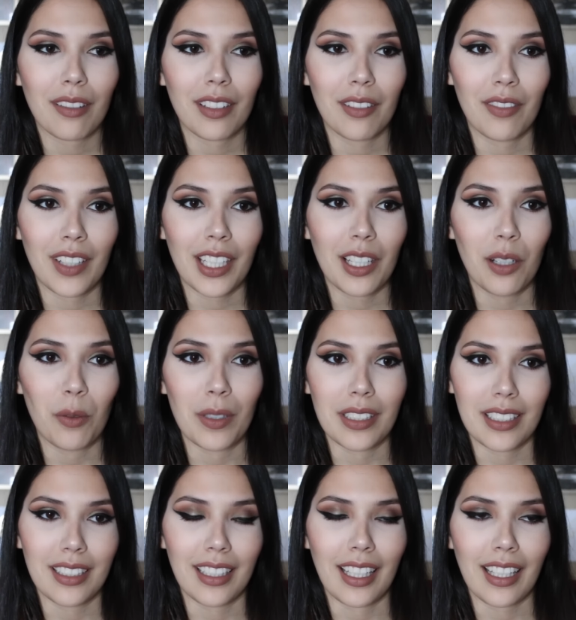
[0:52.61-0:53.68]
the video
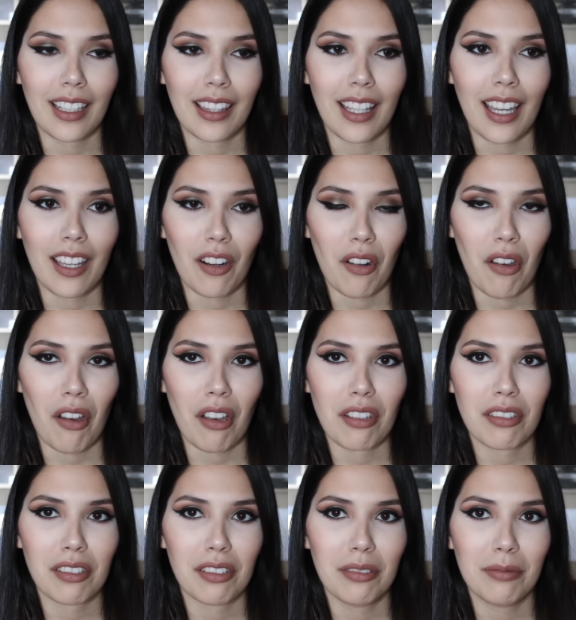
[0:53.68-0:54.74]
wasn't like that
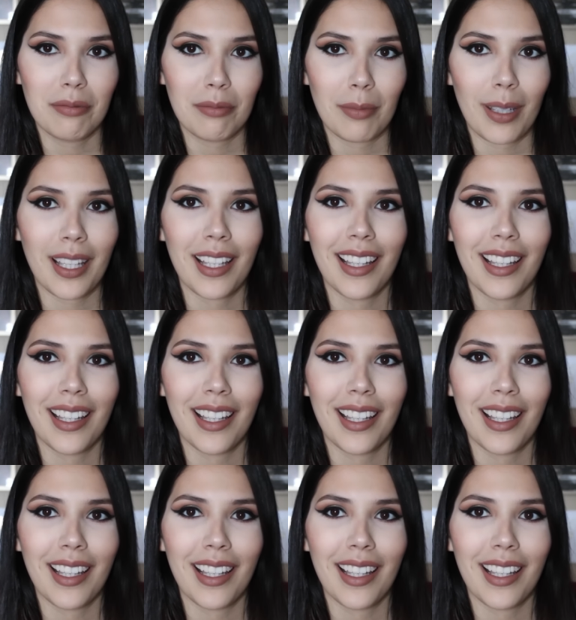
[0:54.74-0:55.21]
awesome.